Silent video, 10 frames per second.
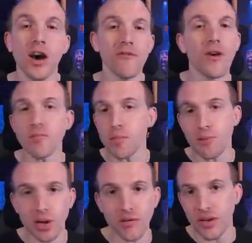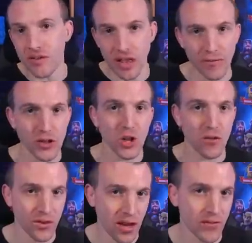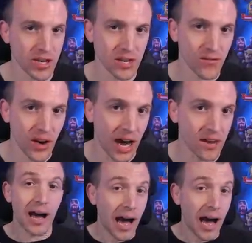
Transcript: from the previous level of 75.